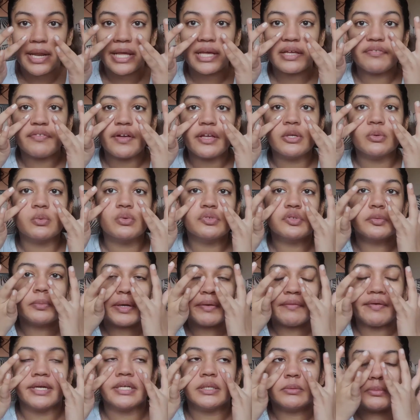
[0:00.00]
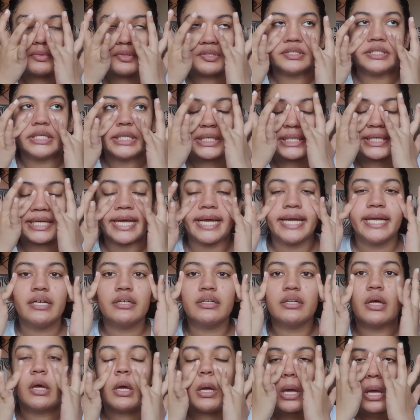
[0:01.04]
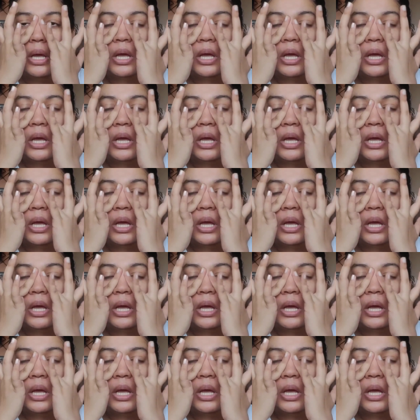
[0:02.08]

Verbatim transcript: Like if I use my vitamin C at night,